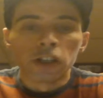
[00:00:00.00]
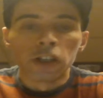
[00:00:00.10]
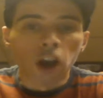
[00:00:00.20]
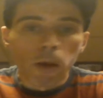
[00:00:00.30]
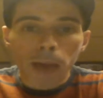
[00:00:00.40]

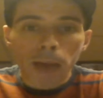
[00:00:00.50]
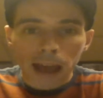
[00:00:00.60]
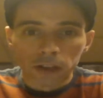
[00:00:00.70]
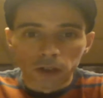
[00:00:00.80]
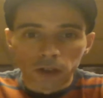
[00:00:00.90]
Don't
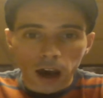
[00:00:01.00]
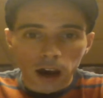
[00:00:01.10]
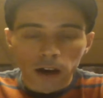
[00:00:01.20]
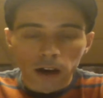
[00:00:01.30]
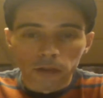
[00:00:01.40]
mass
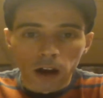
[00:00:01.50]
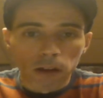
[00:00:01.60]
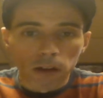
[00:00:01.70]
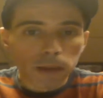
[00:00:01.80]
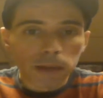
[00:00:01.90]

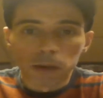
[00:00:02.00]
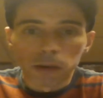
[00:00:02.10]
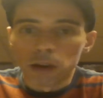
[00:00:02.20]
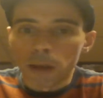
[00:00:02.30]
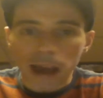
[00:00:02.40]
follow people.
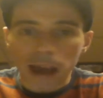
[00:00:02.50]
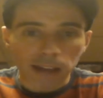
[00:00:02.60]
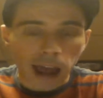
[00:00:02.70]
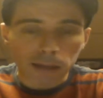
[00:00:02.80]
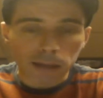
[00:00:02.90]
Don't mass
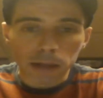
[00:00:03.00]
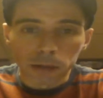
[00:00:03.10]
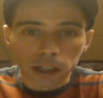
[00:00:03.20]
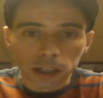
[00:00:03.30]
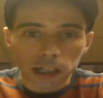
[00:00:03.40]
add
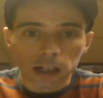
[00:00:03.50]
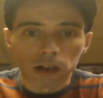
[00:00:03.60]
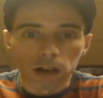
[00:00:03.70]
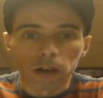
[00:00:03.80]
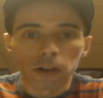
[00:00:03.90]
people to these circles.